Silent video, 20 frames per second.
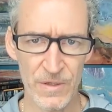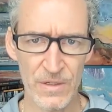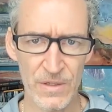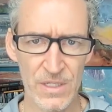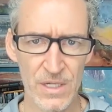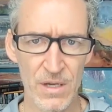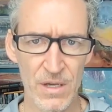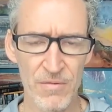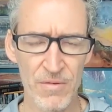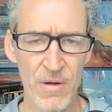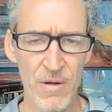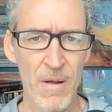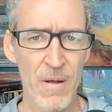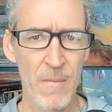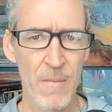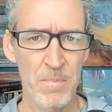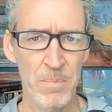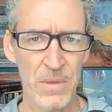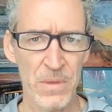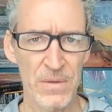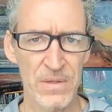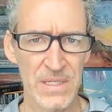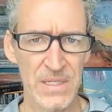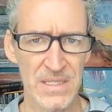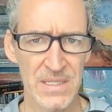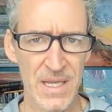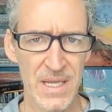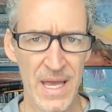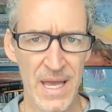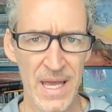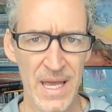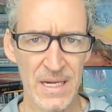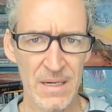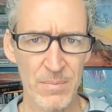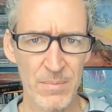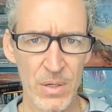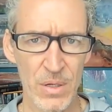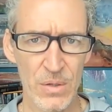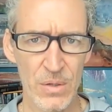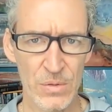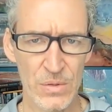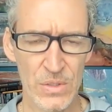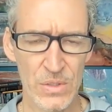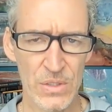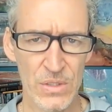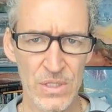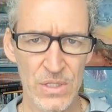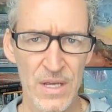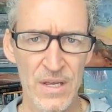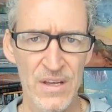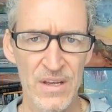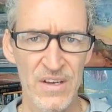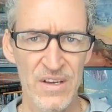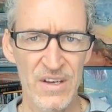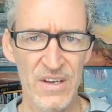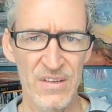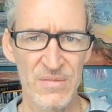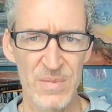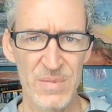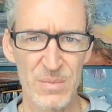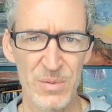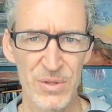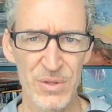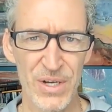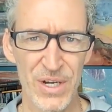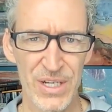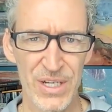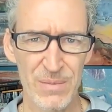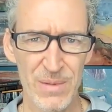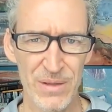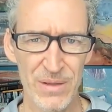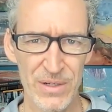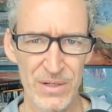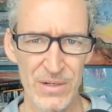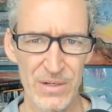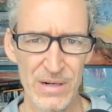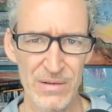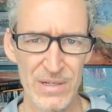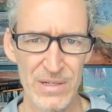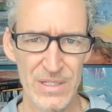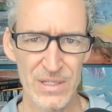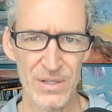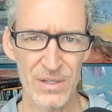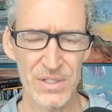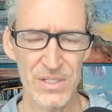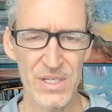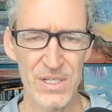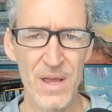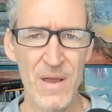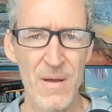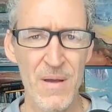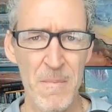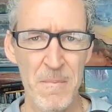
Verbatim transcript: for yourself all these tagged posts of people talking about their great results.